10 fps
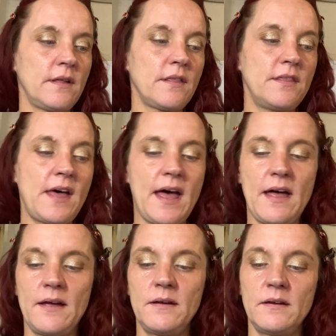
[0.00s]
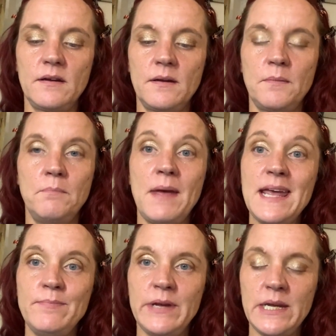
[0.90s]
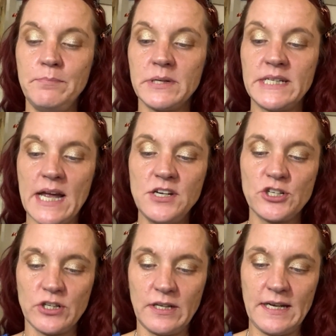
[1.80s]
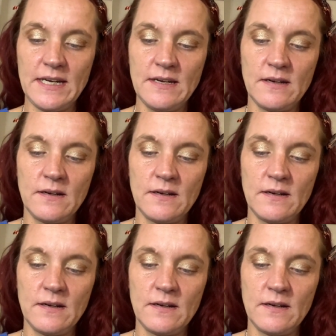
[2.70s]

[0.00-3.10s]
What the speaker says: that maybe, potentially,